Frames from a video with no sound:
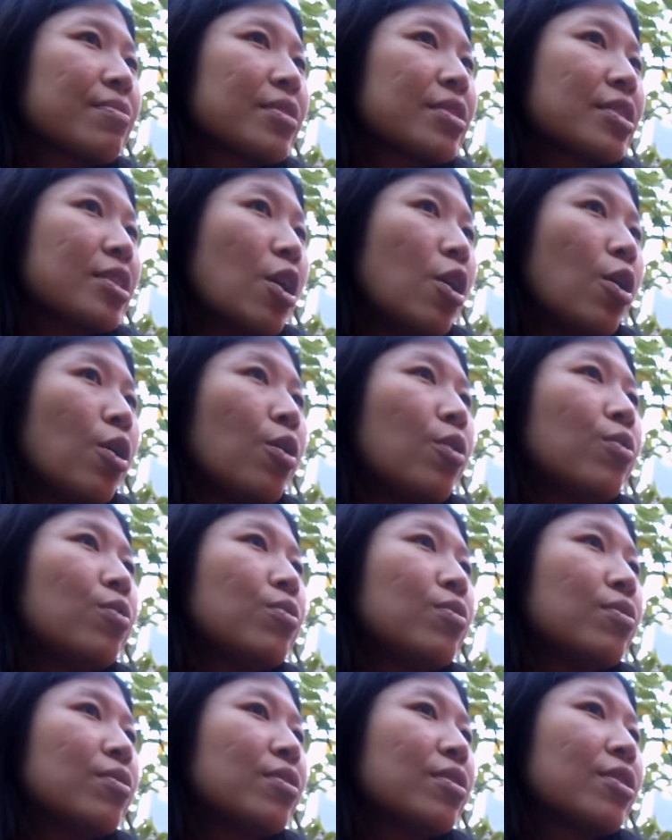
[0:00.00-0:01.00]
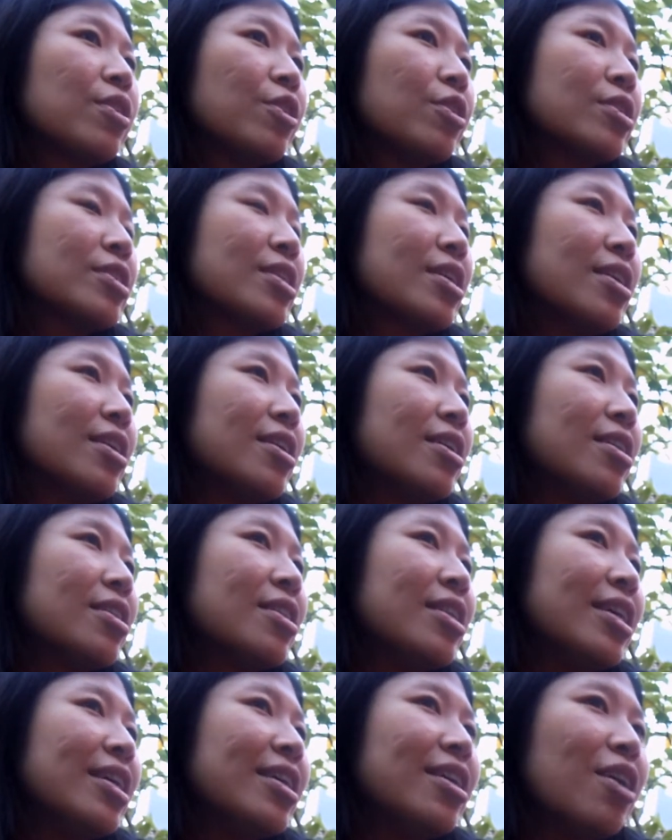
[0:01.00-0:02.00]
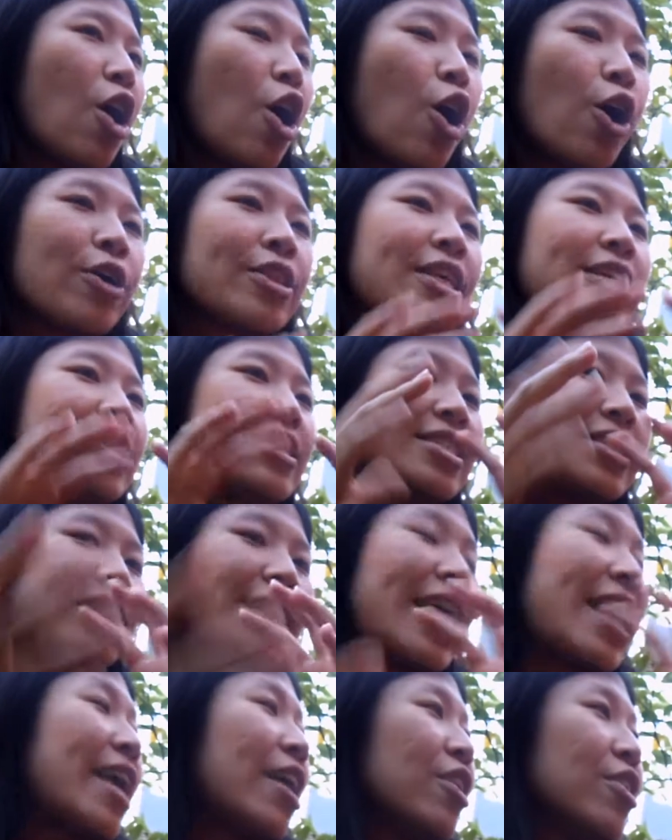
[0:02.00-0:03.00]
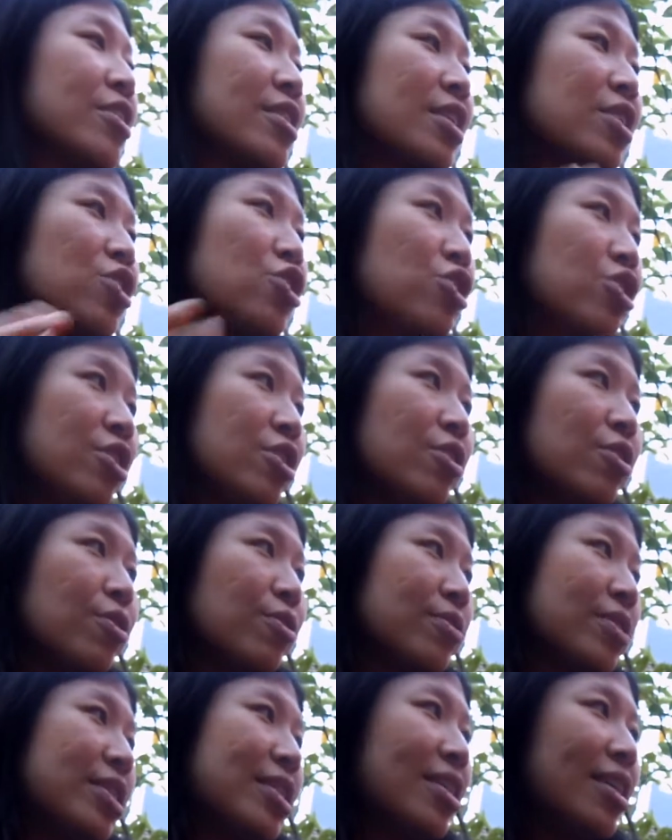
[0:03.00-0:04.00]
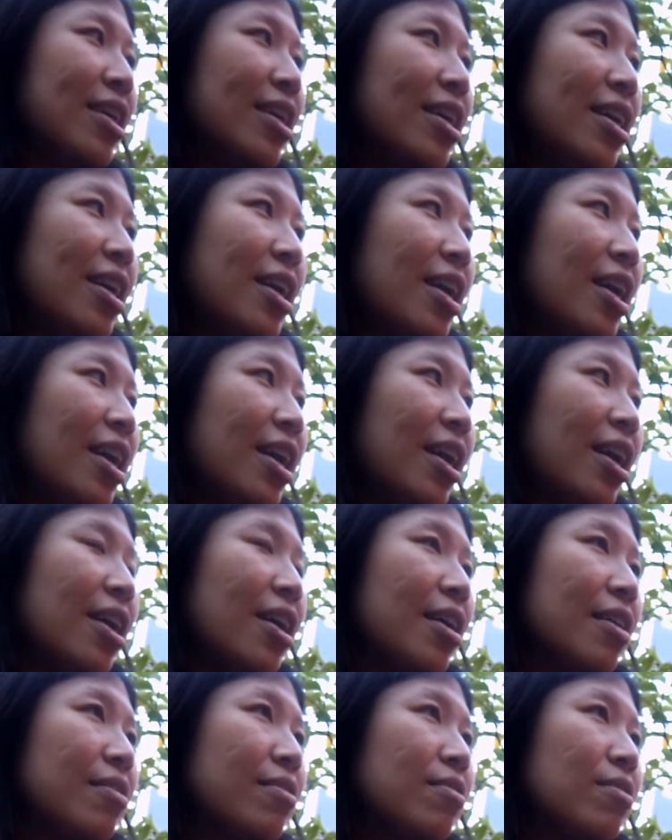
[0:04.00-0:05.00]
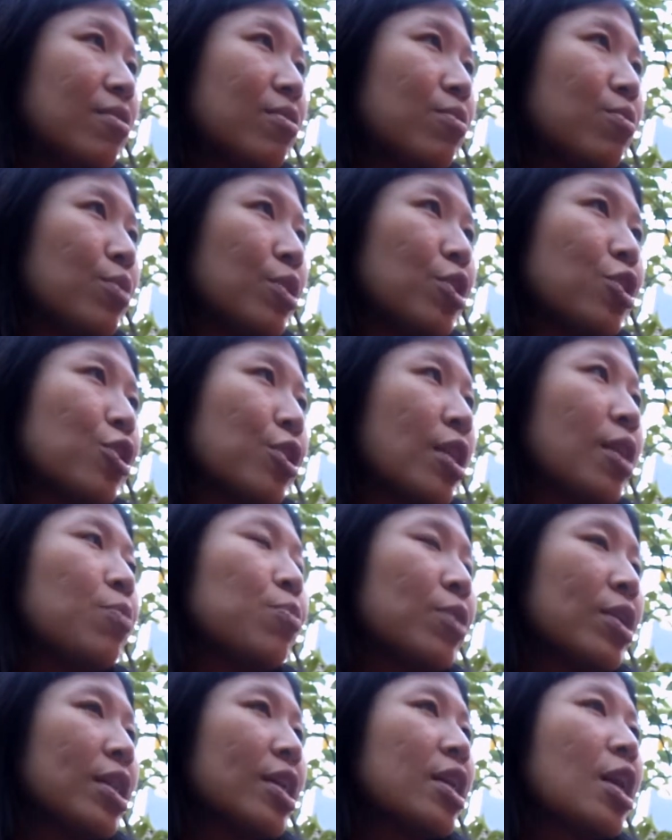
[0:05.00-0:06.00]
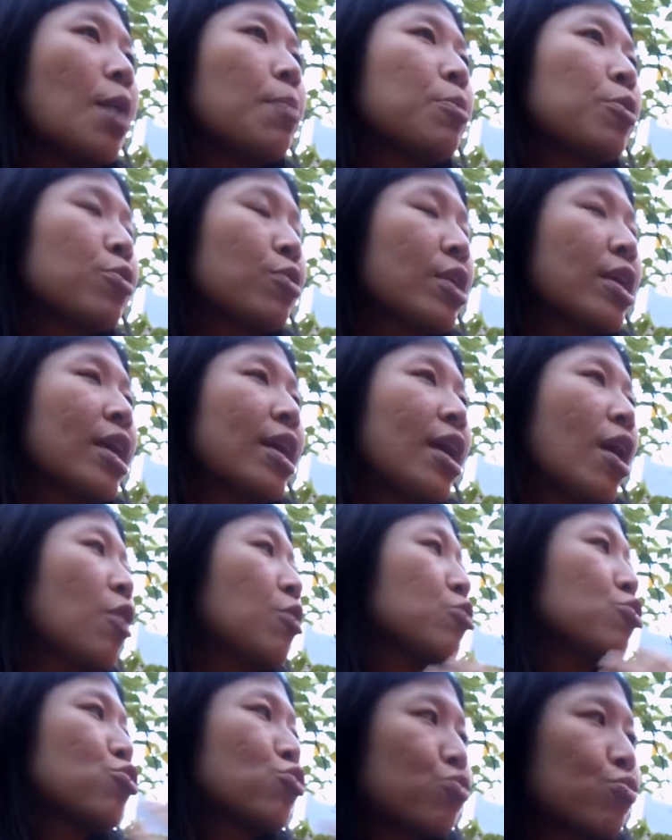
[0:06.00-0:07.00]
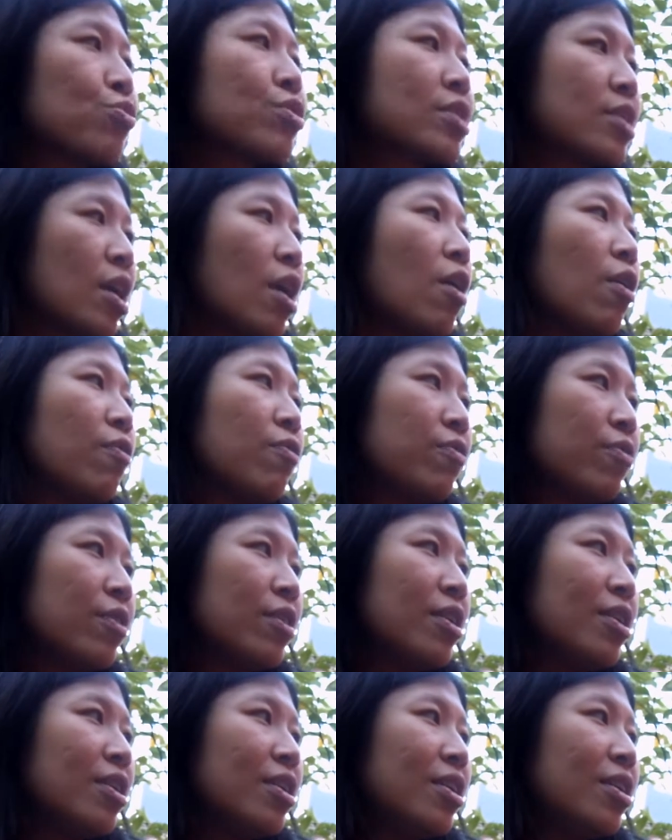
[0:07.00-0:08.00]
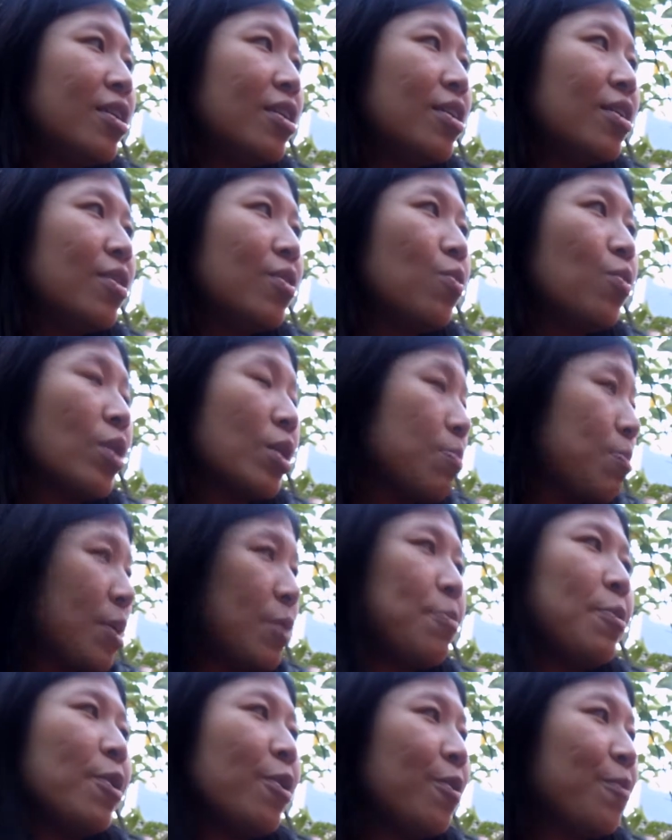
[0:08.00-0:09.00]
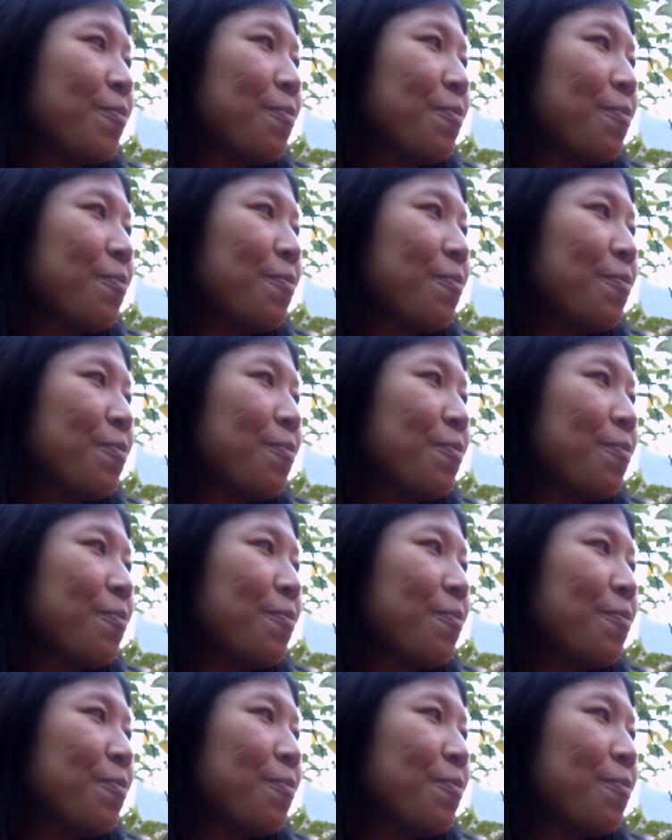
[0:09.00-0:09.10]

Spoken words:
So there's all these layers and shields, and we couldn't really communicate our true self with people.